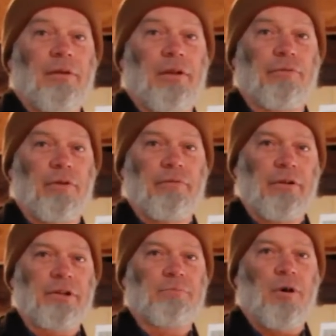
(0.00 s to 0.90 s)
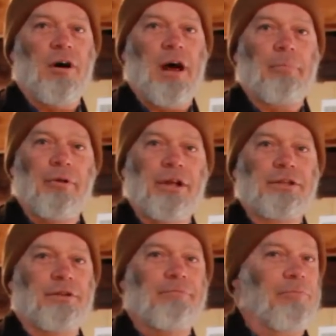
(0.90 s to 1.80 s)
And for a very small
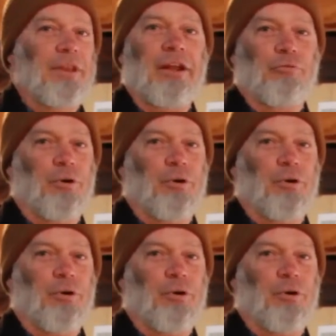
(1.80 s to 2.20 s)
operation, that's